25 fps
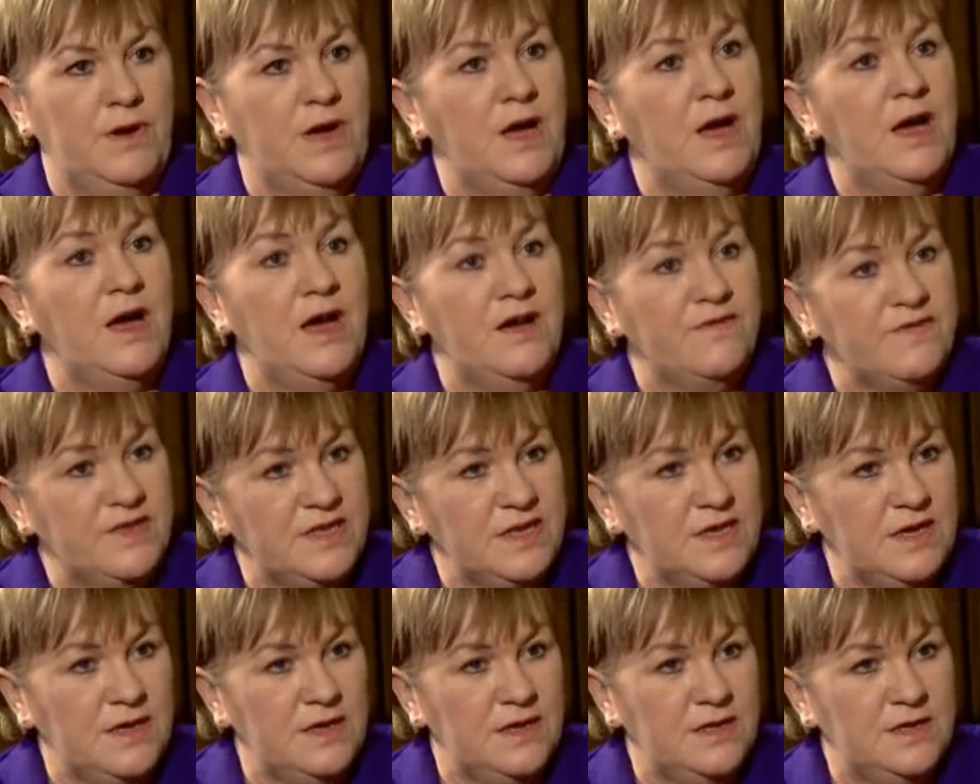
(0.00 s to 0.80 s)
But I have
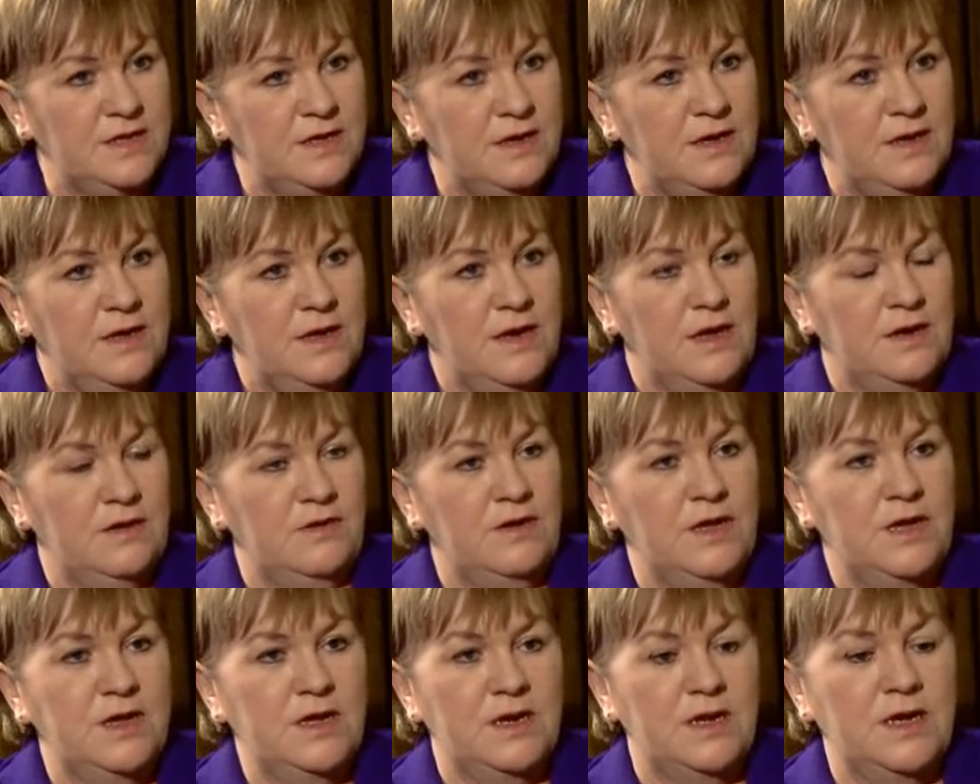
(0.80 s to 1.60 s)
said, and I
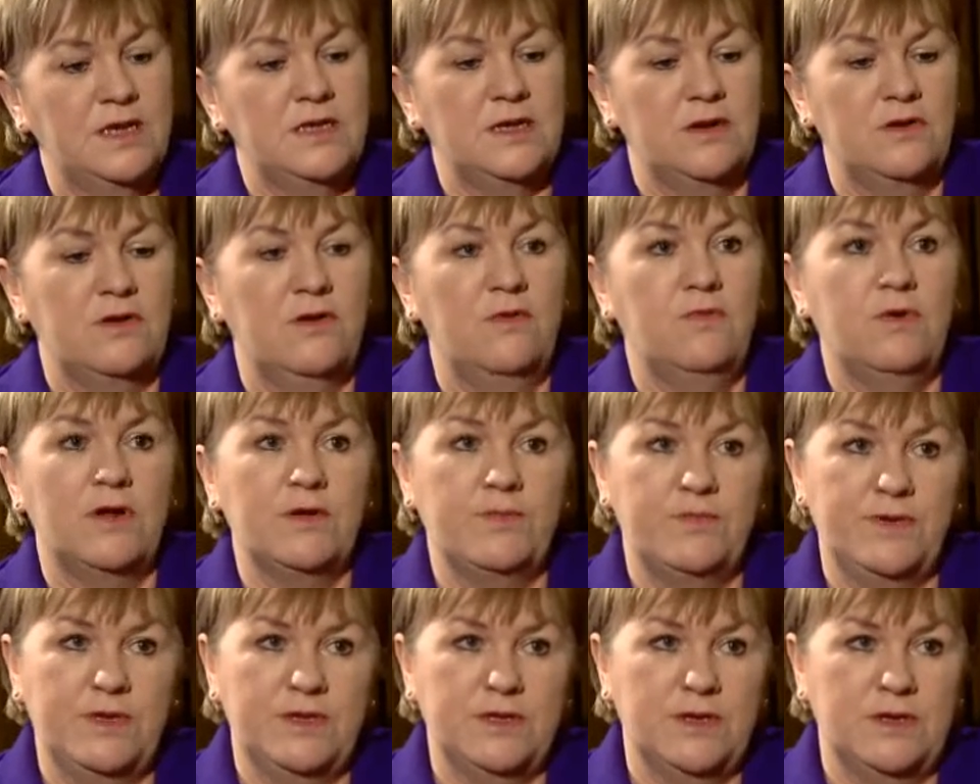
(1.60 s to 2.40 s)
recognise a lot of
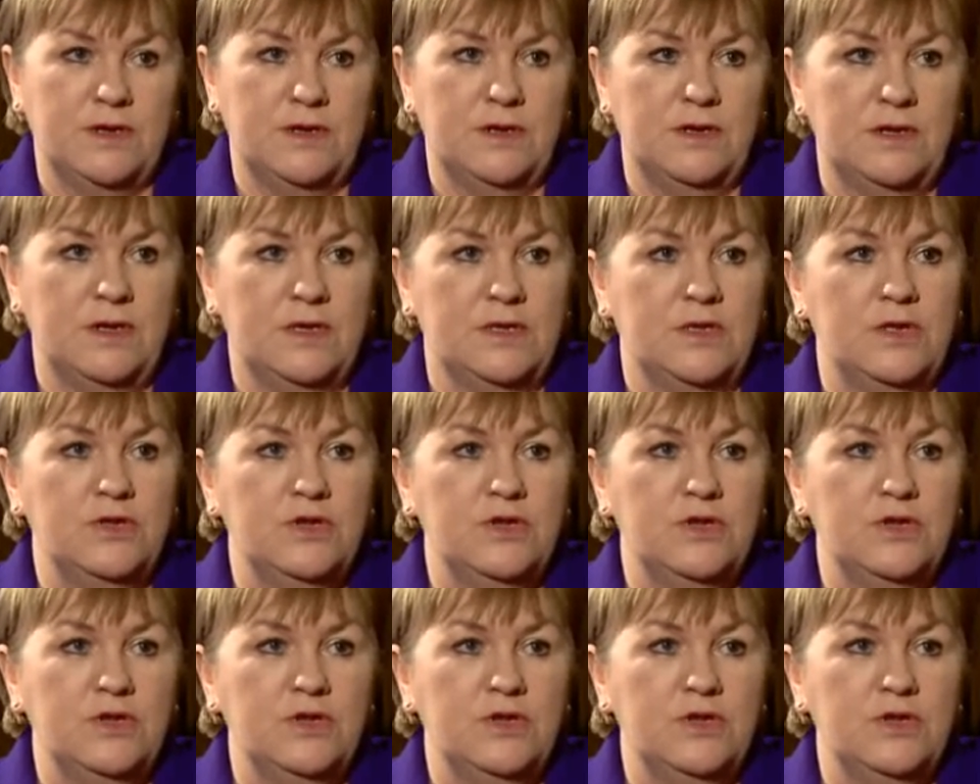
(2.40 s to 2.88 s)
work being done on this,